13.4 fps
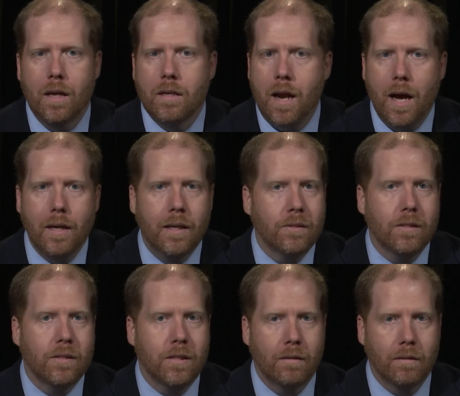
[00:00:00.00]
Not
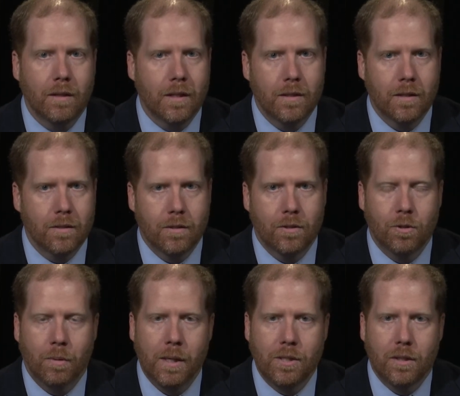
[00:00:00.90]
necessarily in this
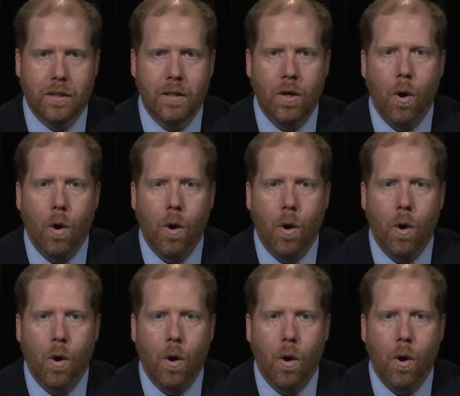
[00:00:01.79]
situation.